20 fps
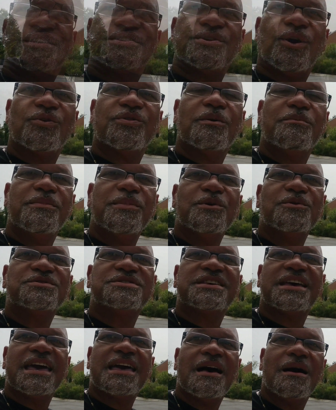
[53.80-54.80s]
So the
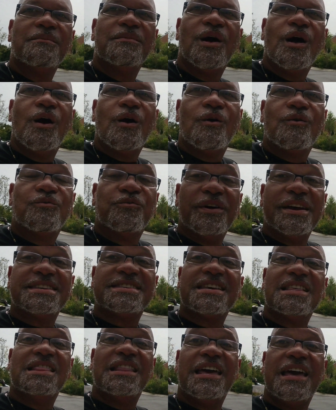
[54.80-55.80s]
museum
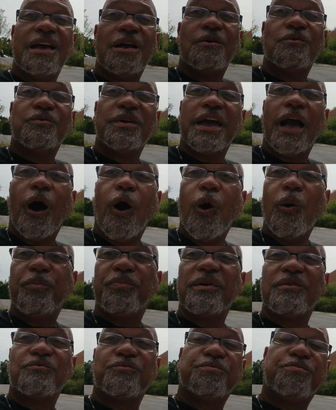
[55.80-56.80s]
recently
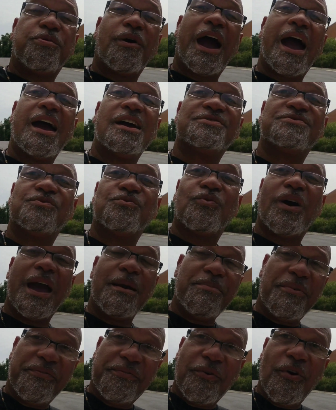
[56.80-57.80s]
reopened
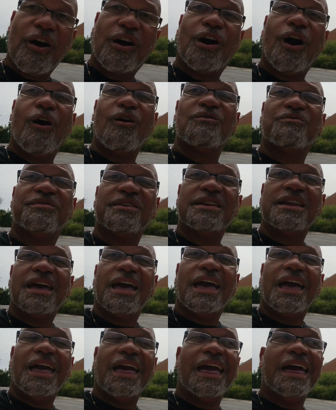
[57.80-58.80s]
right before COVID
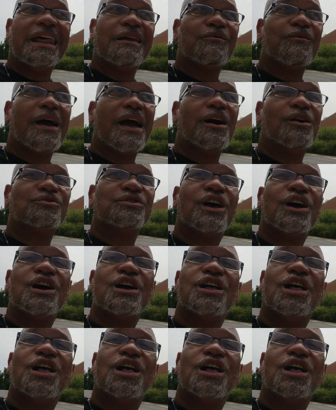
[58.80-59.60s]
at around